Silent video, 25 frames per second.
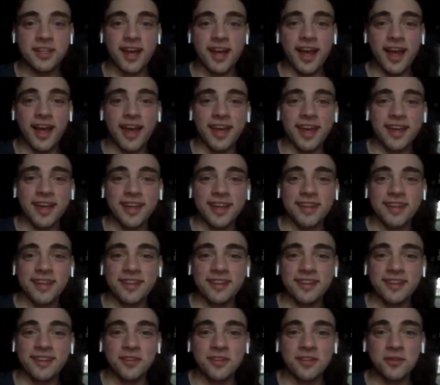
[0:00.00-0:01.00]
I
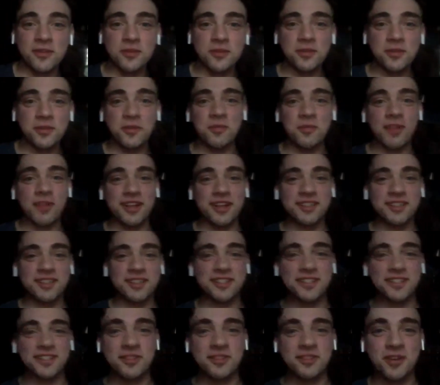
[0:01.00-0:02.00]
do
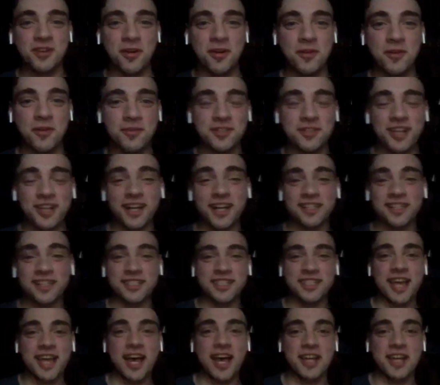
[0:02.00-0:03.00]
suplexes. So shout out to
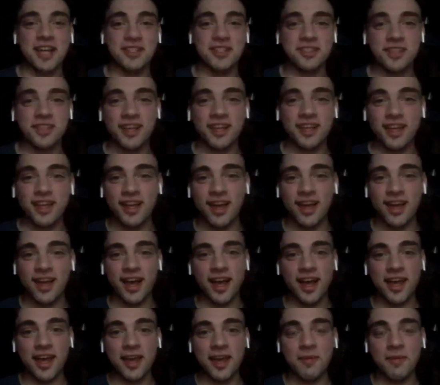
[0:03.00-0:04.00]
Taz.
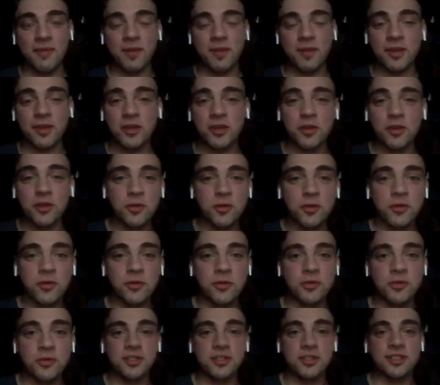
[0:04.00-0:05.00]
I am a
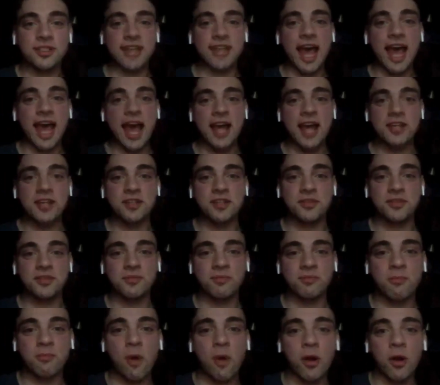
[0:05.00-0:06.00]
huge Taz
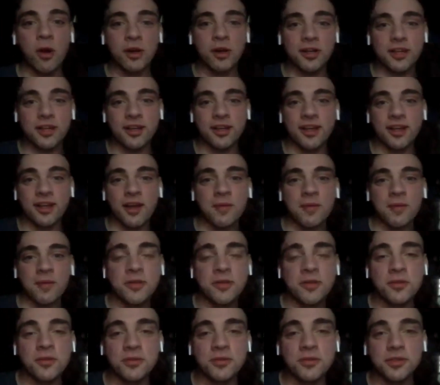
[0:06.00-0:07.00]
mark. I'm a
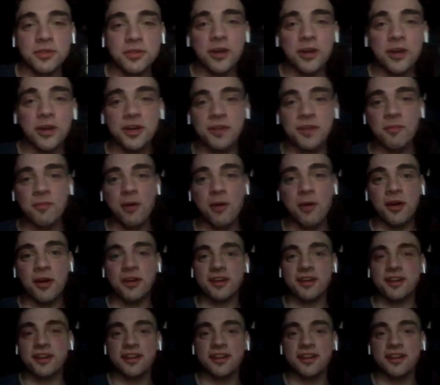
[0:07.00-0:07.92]
huge hook mark.